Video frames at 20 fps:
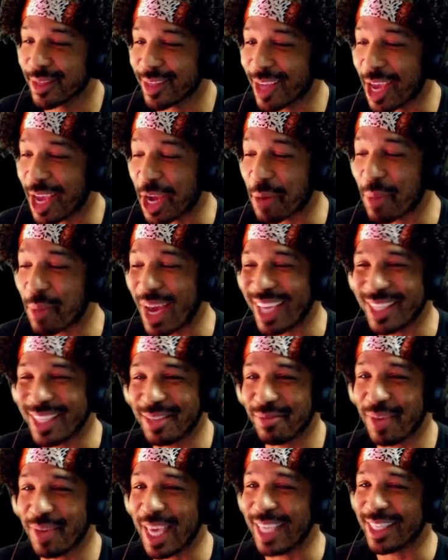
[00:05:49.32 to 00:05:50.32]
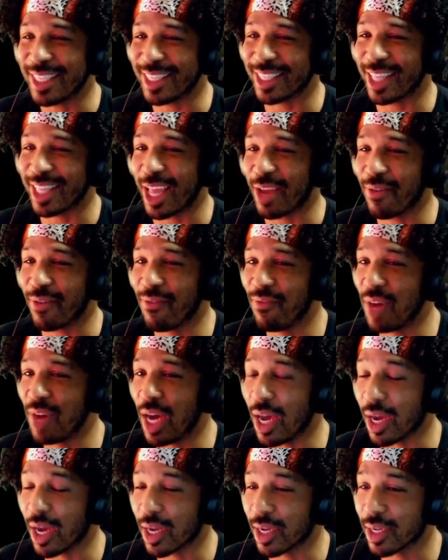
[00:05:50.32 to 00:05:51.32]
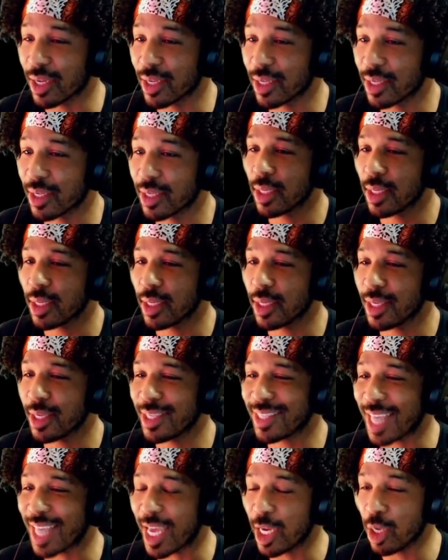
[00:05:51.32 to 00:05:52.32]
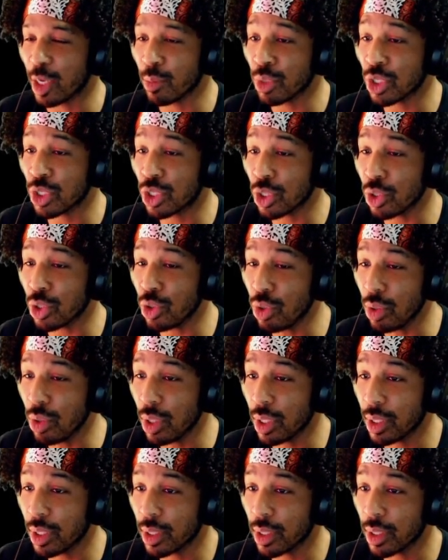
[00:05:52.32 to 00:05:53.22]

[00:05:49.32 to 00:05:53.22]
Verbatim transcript: Everybody's face is like, fuck. Is that number two?